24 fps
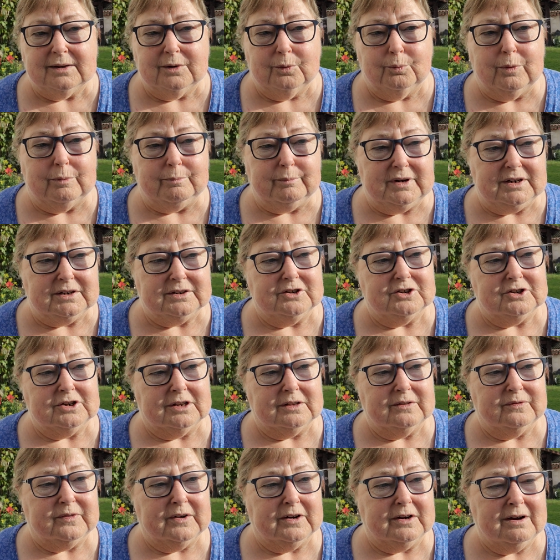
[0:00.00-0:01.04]
want me to shut
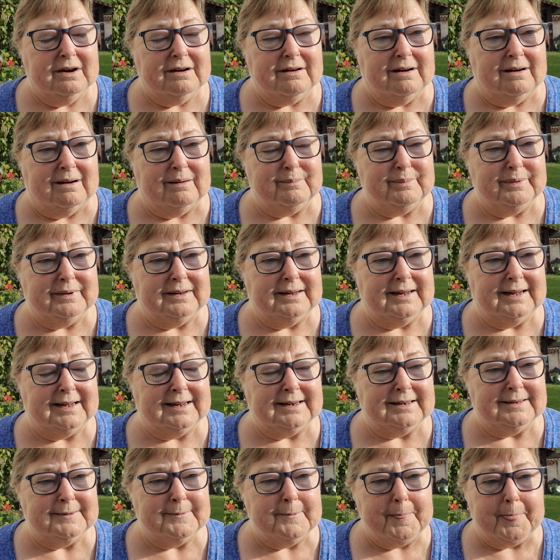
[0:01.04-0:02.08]
the fuck up.
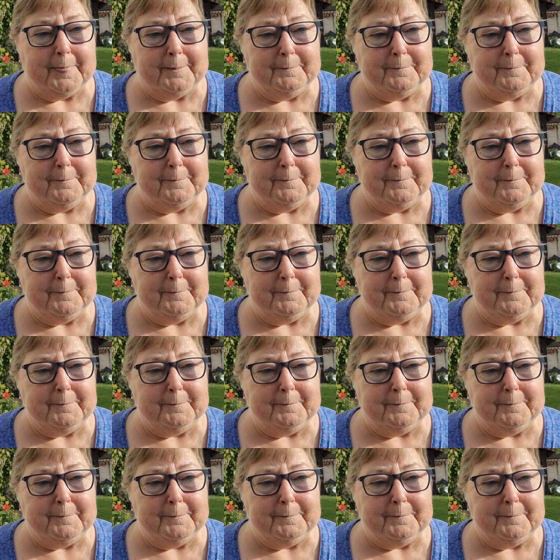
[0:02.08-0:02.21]
And